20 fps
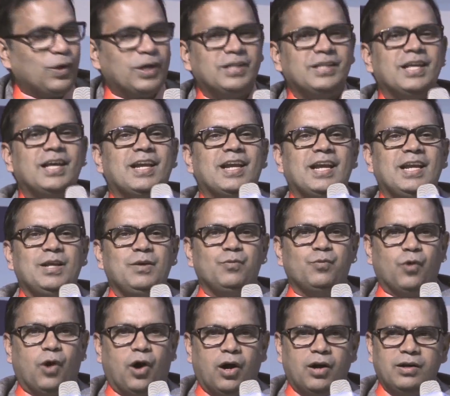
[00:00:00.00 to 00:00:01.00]
What they really
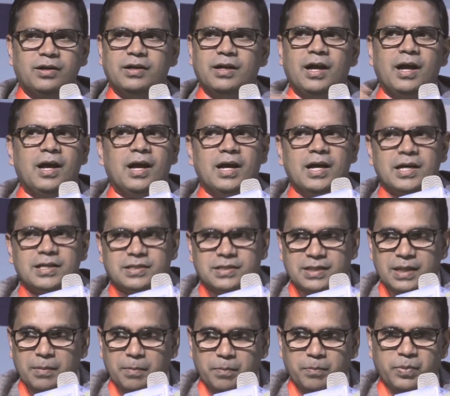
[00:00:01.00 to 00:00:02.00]
want, a
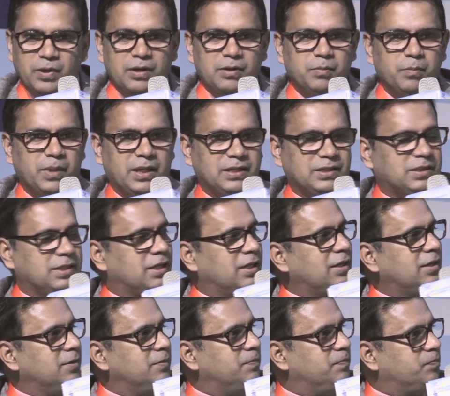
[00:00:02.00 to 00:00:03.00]
simple
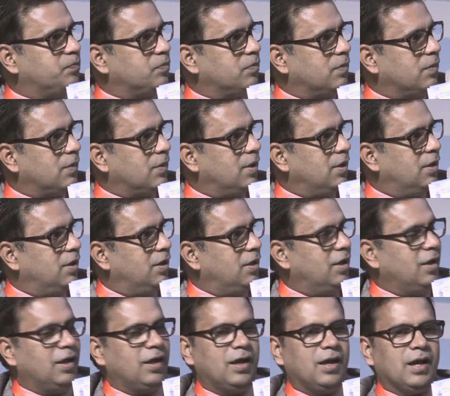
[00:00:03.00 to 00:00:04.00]
measure
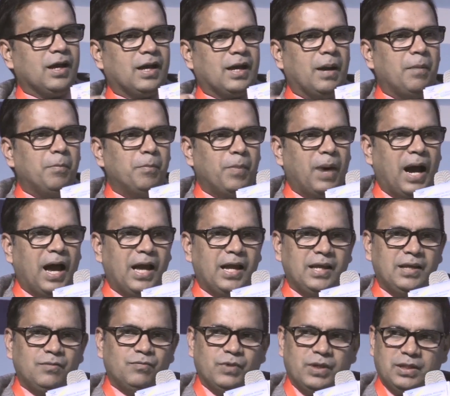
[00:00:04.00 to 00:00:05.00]

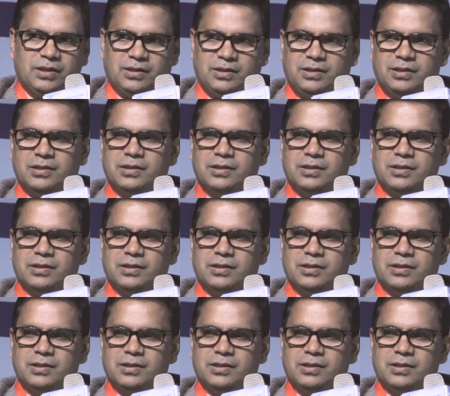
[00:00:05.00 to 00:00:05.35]
combined with